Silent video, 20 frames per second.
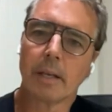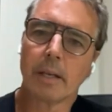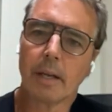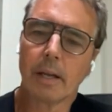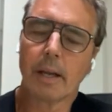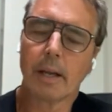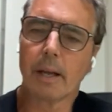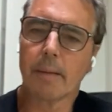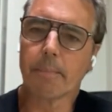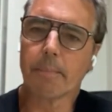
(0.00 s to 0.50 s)

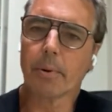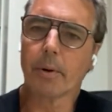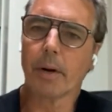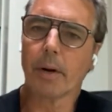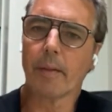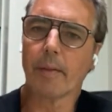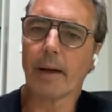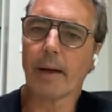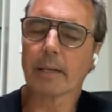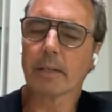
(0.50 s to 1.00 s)
and
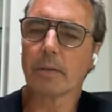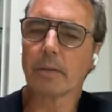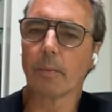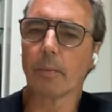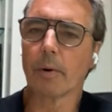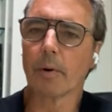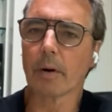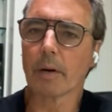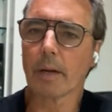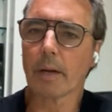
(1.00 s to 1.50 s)
putting that to
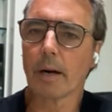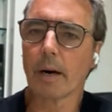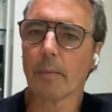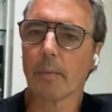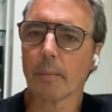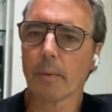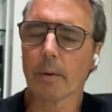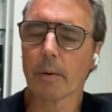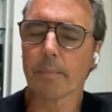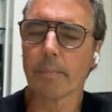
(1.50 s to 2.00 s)
work in our
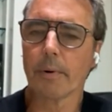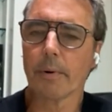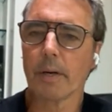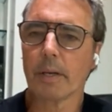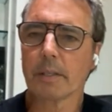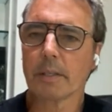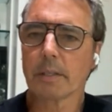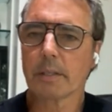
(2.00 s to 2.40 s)
workplace.